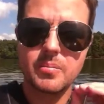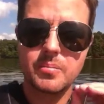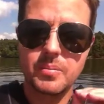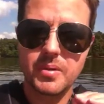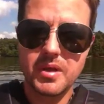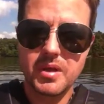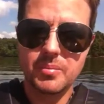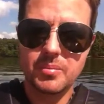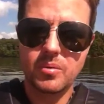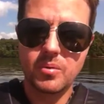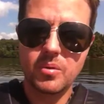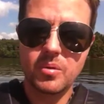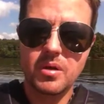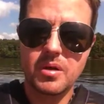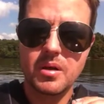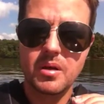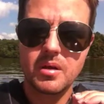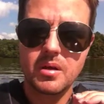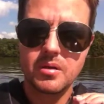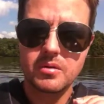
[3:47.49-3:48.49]
people
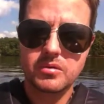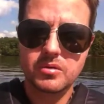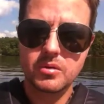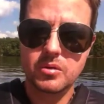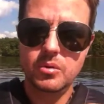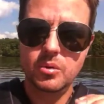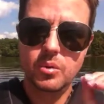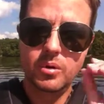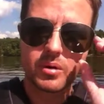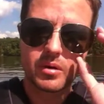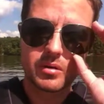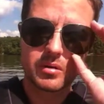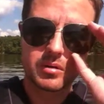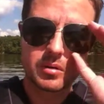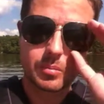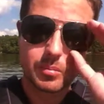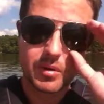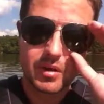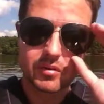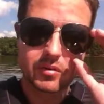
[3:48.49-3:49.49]
to
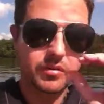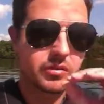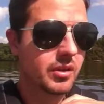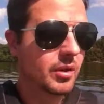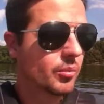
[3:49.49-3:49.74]
your business.